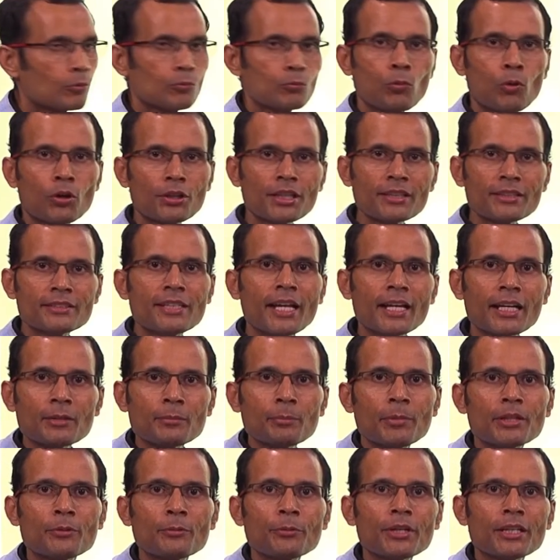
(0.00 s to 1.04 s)
what is there
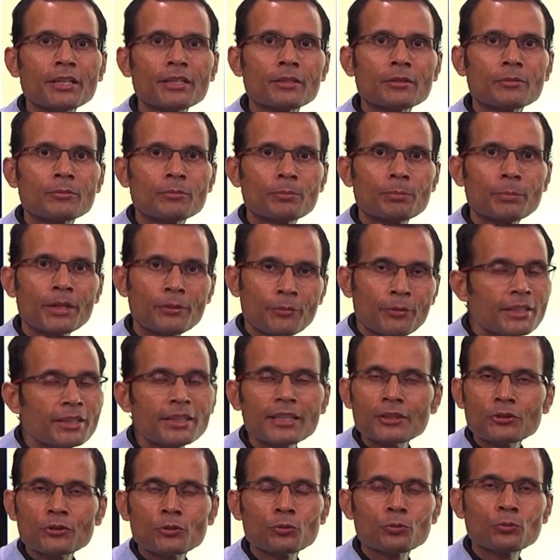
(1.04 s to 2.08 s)
in between? Between
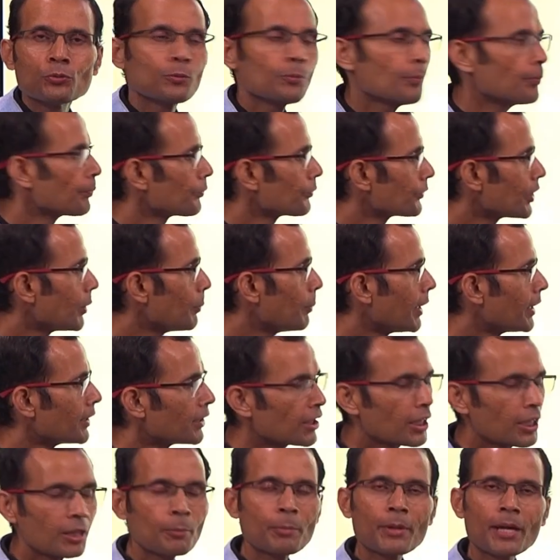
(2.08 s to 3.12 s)
these two, the
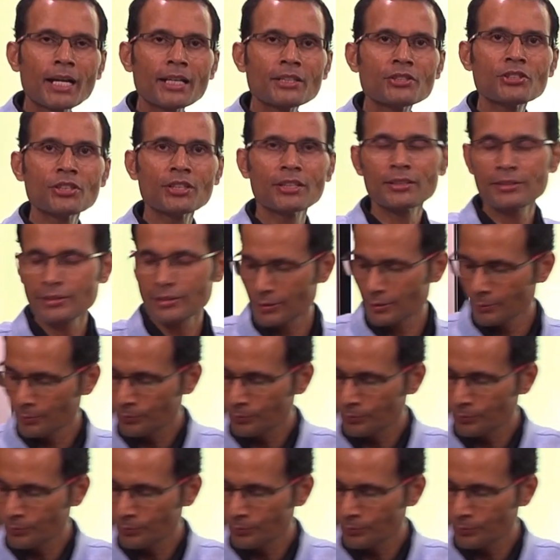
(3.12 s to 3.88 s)
bundle branches.